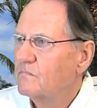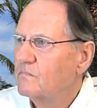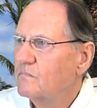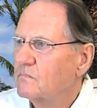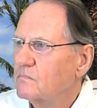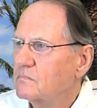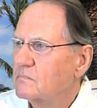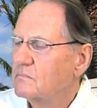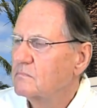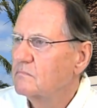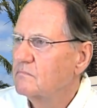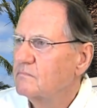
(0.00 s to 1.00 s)

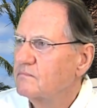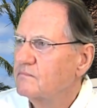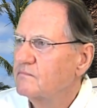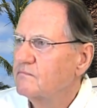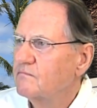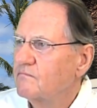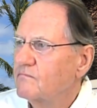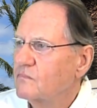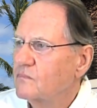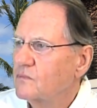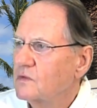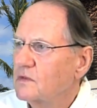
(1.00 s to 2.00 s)

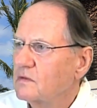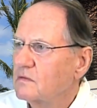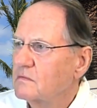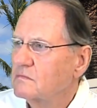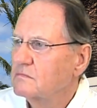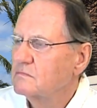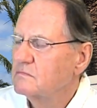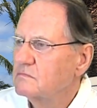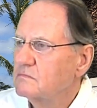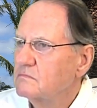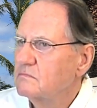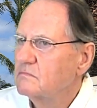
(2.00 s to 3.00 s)

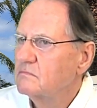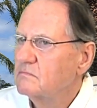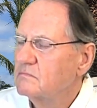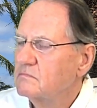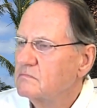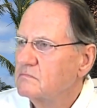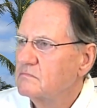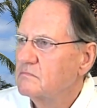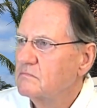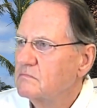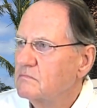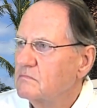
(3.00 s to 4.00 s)

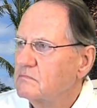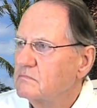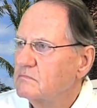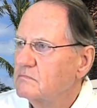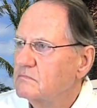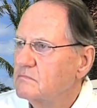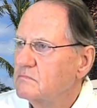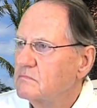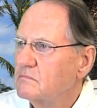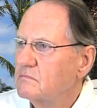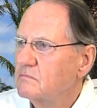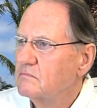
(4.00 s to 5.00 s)

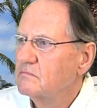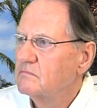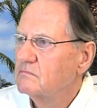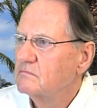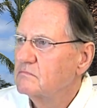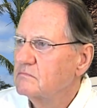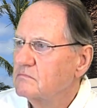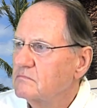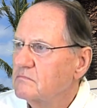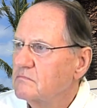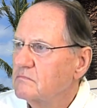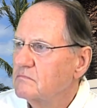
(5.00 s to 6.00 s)

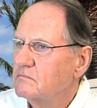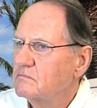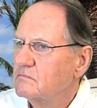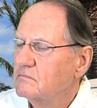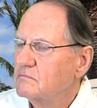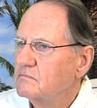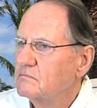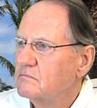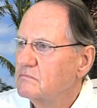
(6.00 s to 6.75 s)
This person isn't speaking.